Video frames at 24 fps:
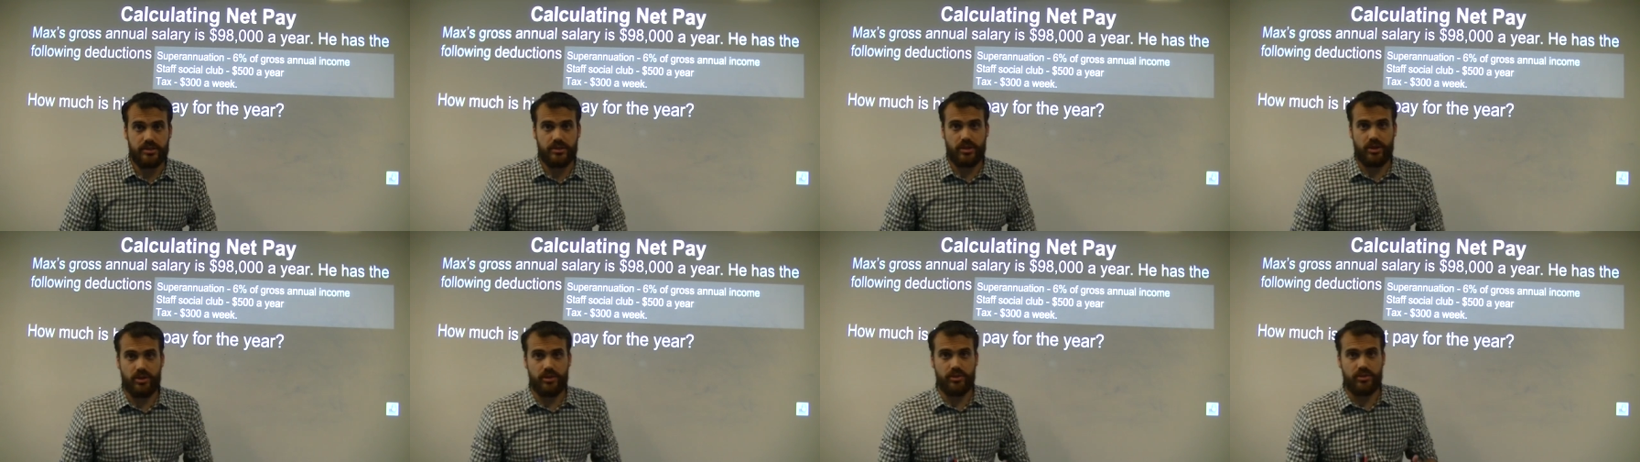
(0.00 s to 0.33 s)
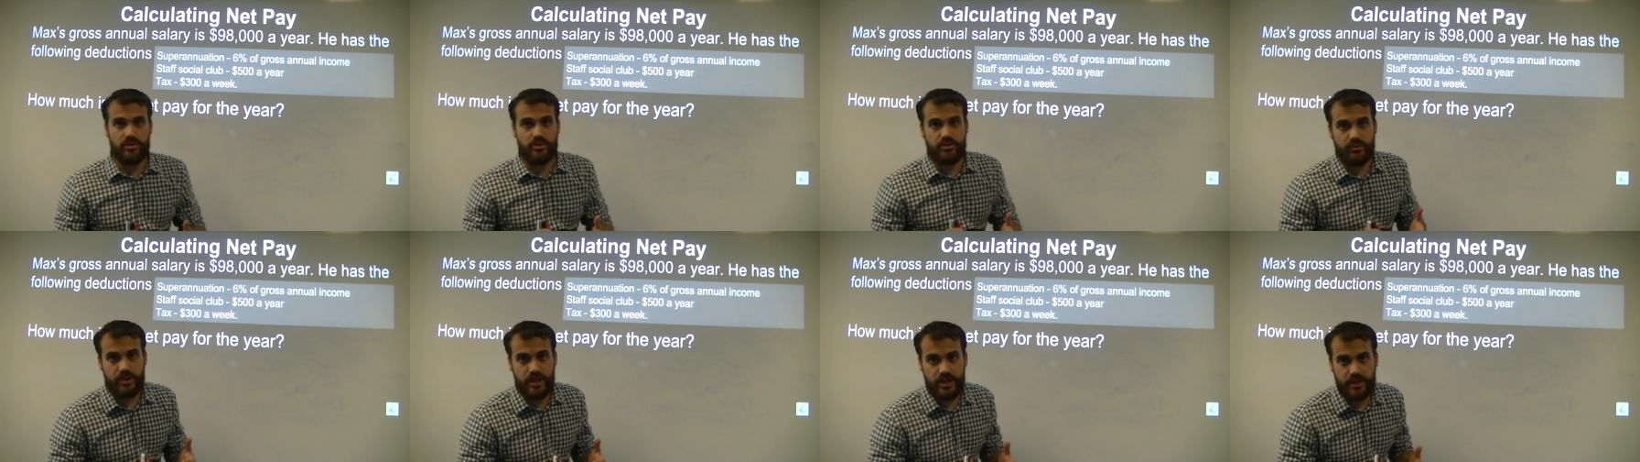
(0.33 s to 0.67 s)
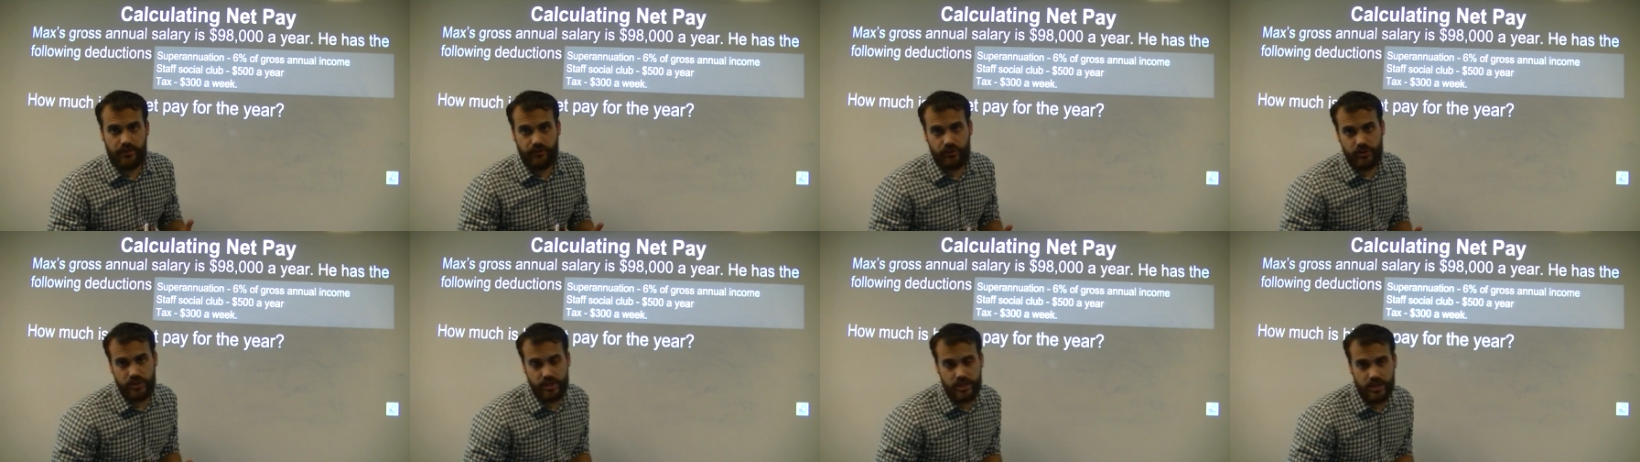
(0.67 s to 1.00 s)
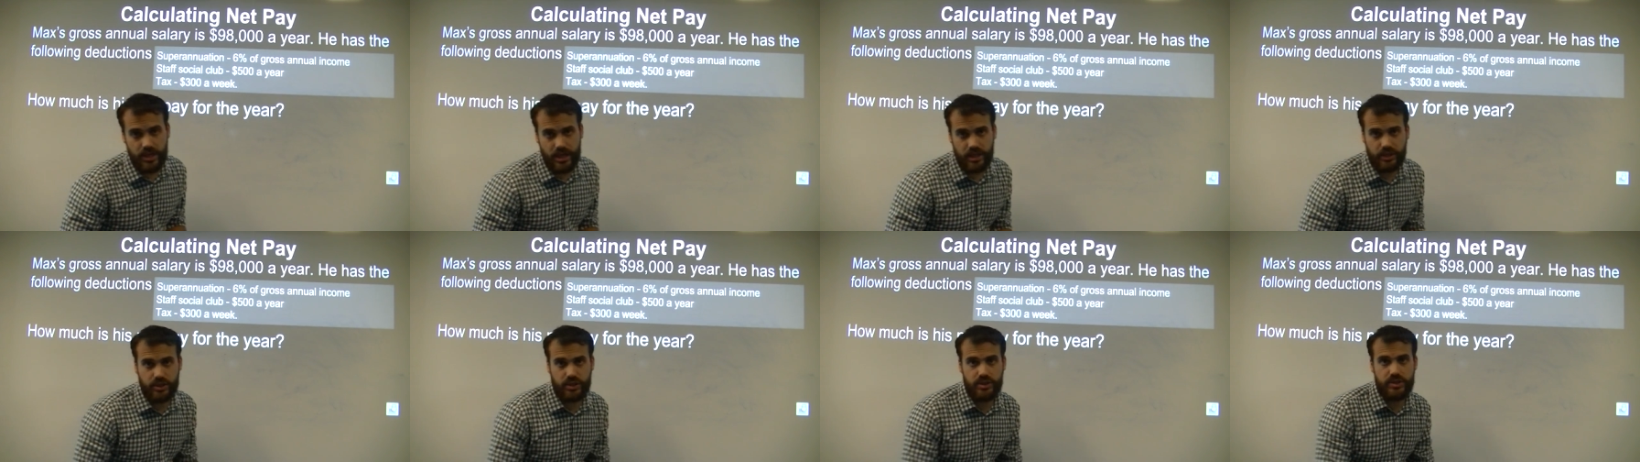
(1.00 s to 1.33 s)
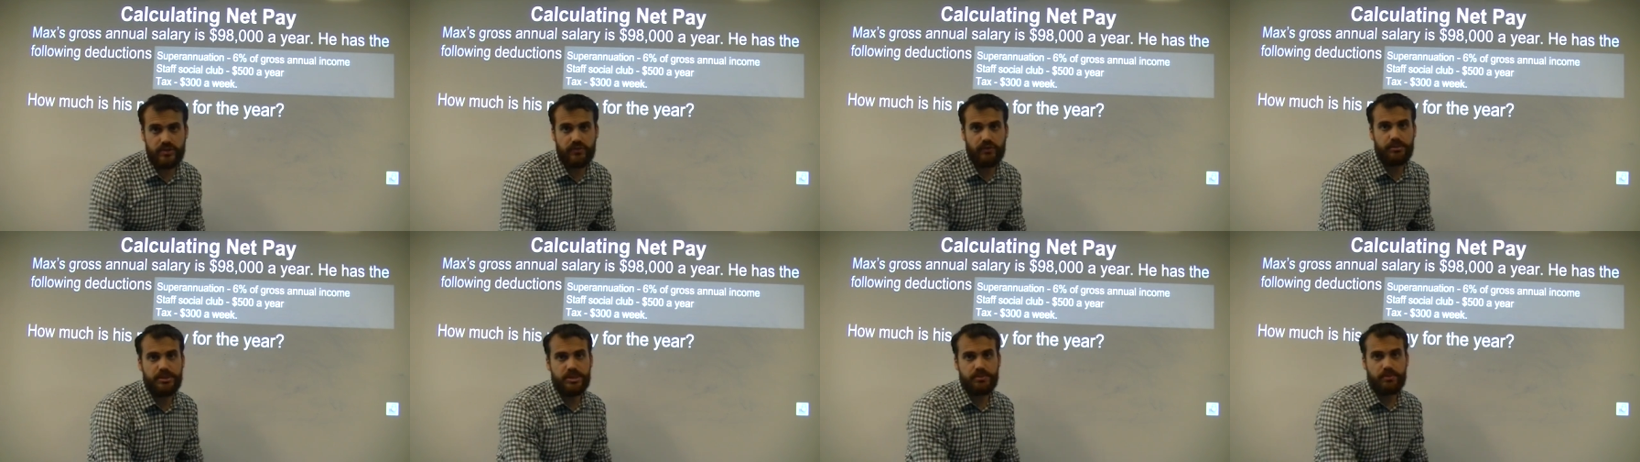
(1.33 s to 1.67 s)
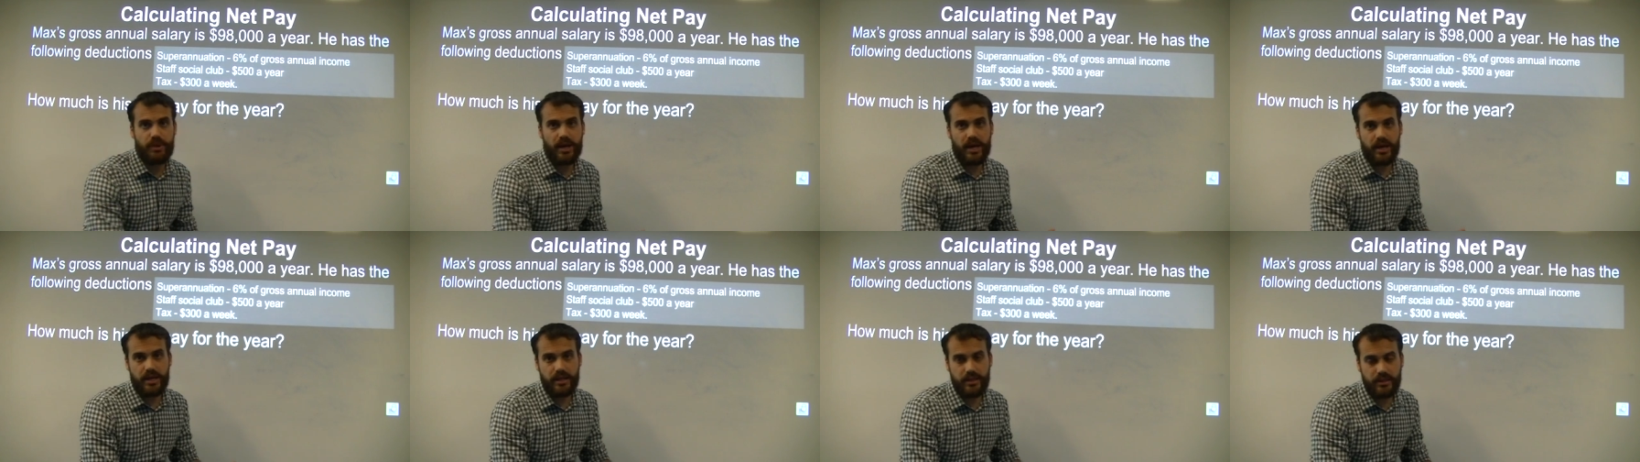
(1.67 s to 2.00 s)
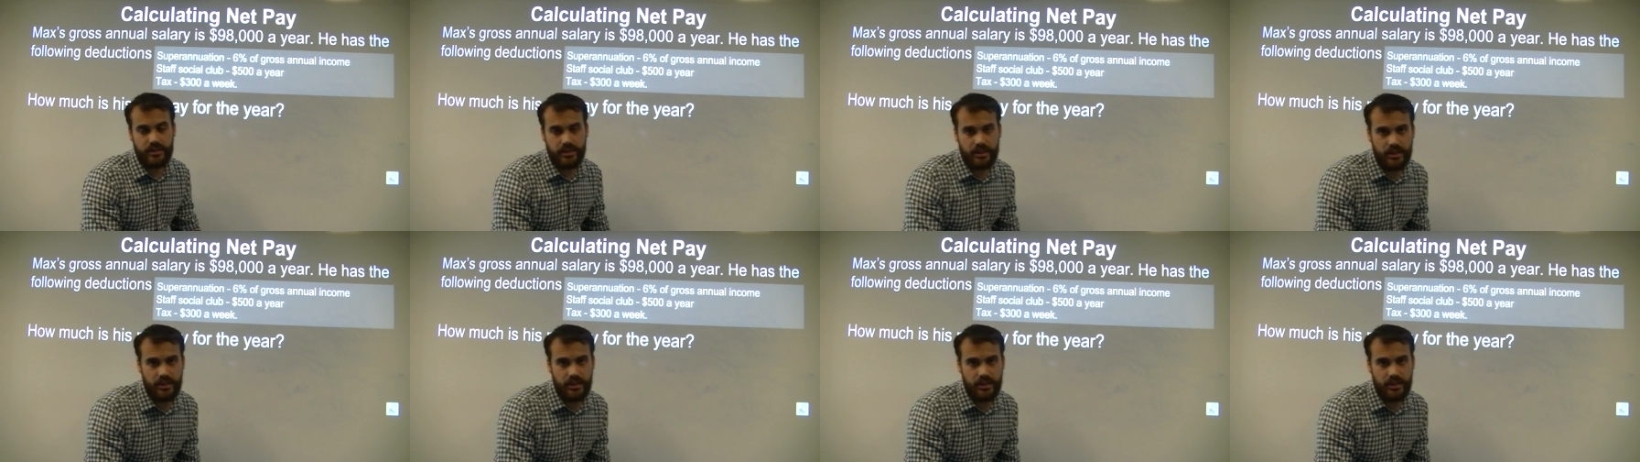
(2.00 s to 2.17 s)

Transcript: So three different deductions from his pay.